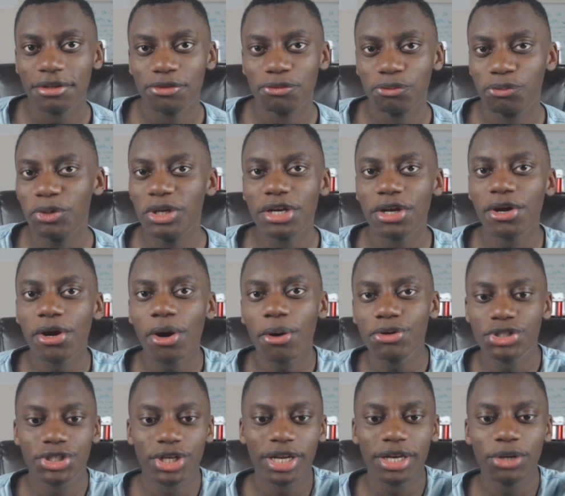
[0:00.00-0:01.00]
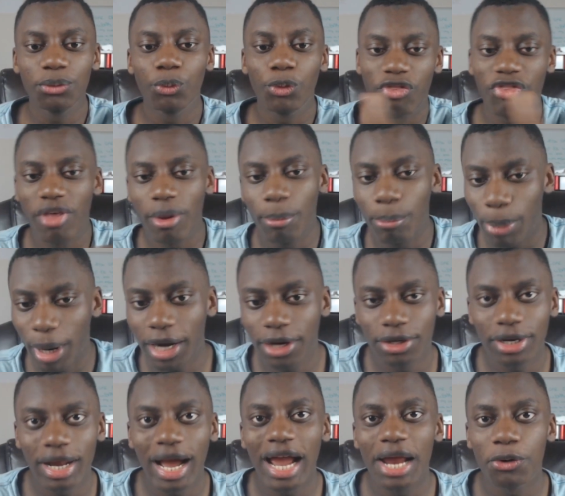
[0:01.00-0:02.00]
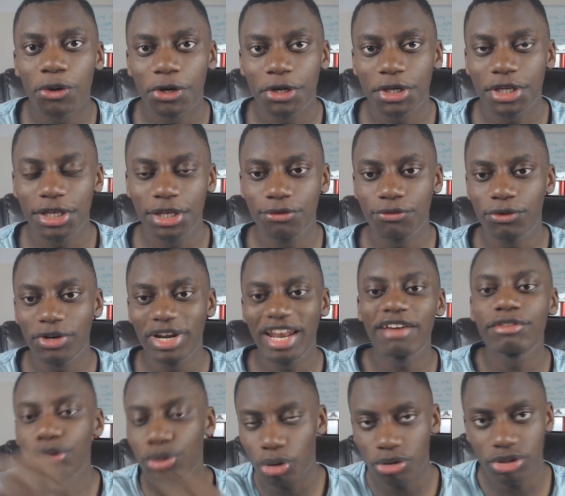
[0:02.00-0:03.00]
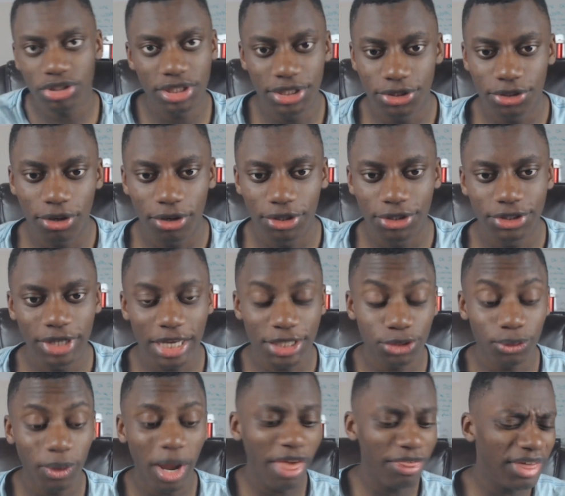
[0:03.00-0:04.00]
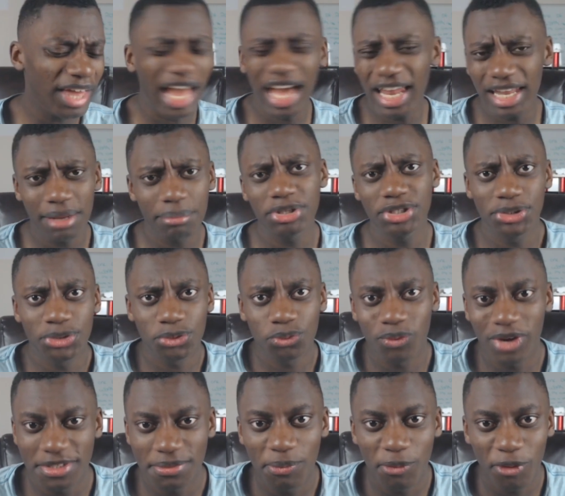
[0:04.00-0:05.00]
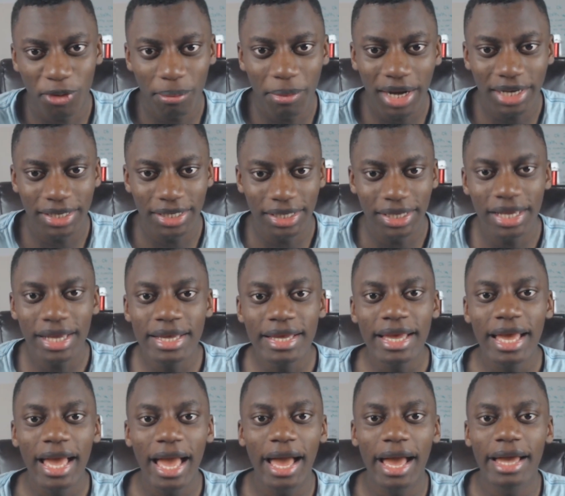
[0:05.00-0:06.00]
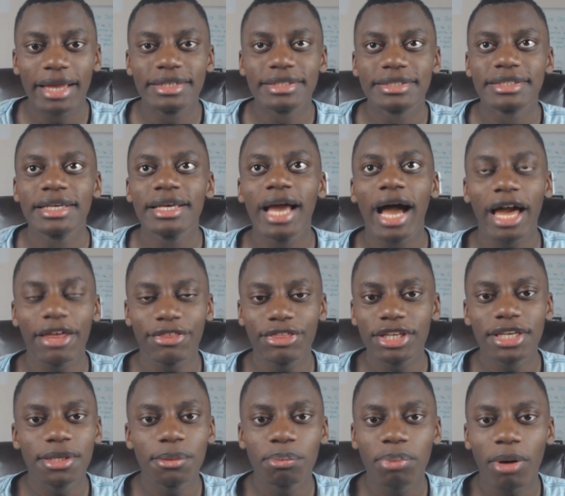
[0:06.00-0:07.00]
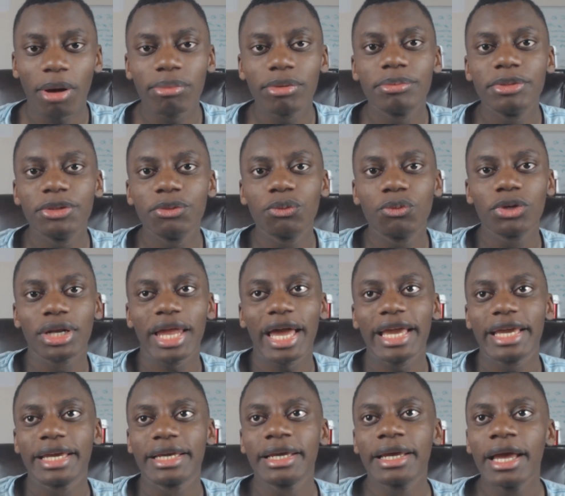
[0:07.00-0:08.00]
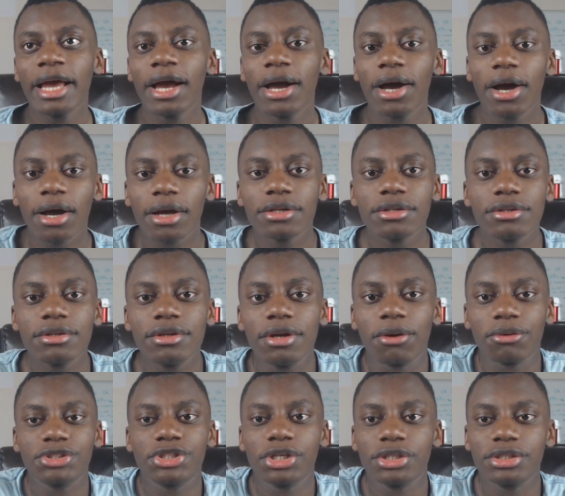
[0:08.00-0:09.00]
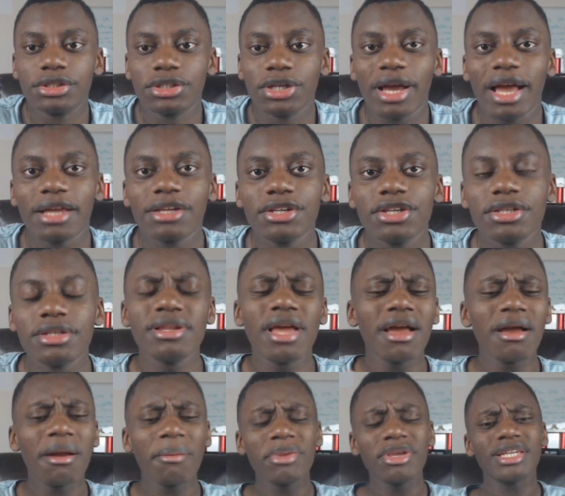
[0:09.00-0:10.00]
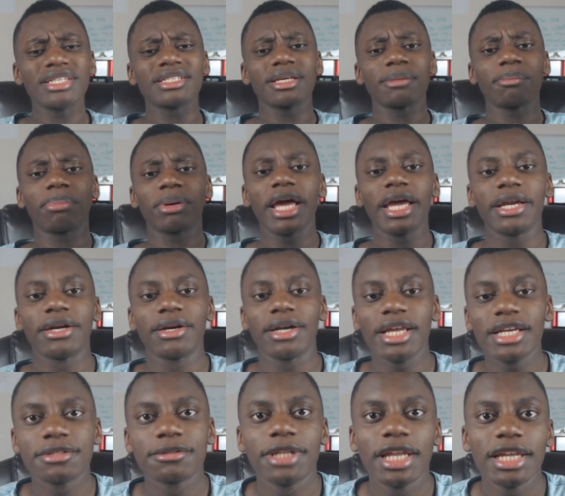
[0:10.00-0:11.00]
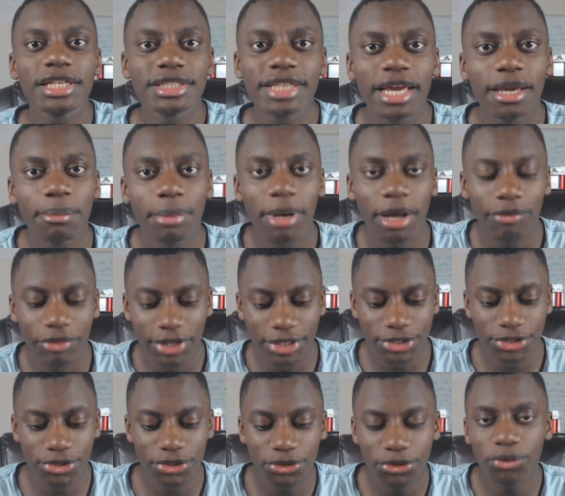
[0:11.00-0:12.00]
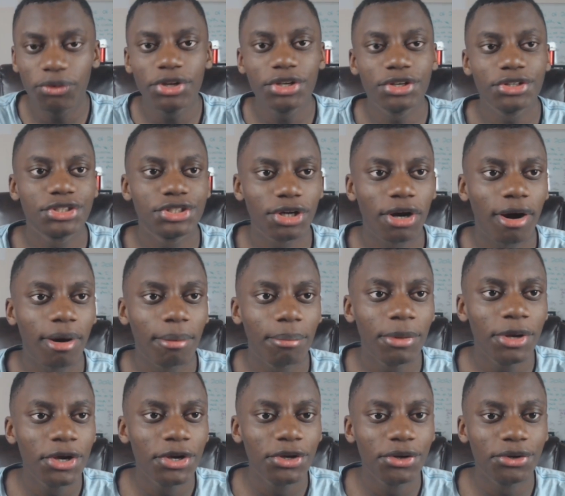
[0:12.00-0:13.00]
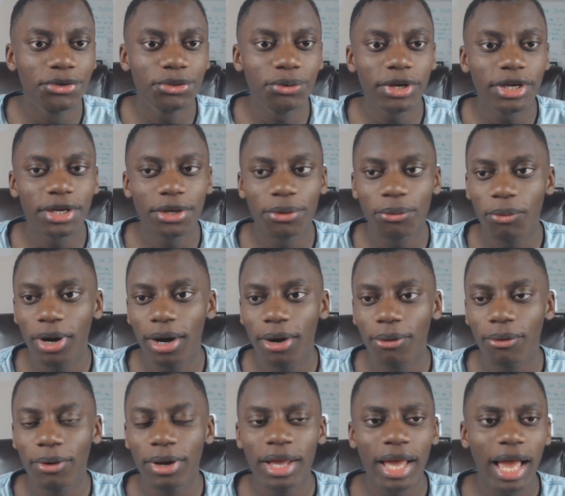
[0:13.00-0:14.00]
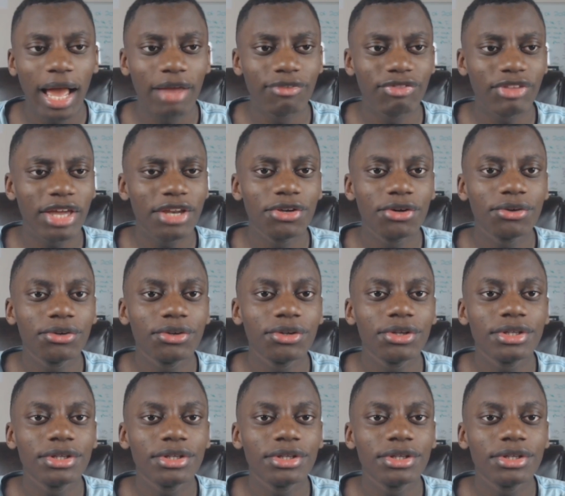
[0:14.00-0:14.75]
renegotiated with the Bayern hierarchy for Lewandowski's contract. So I think Alaba just wants more money, and I think he probably would like, to. I mean, as a player, let's think about this. You're doing your job, you're doing it well, and then you're